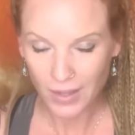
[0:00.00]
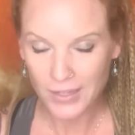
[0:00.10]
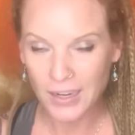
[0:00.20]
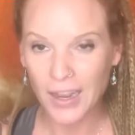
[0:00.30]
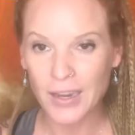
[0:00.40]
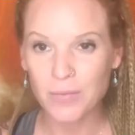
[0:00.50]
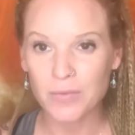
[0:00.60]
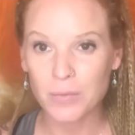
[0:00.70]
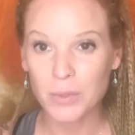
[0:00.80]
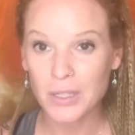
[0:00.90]
And
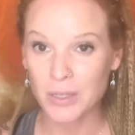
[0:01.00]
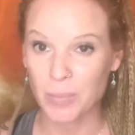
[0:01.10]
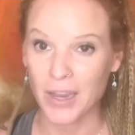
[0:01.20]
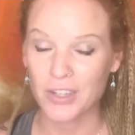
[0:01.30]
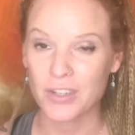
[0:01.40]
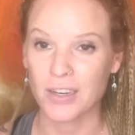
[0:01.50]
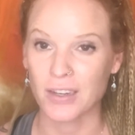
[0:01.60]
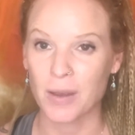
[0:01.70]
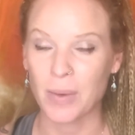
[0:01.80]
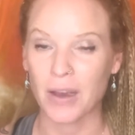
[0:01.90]
I'm really passionate
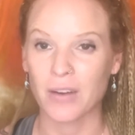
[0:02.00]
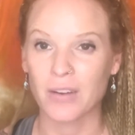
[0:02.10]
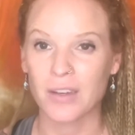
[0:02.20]
about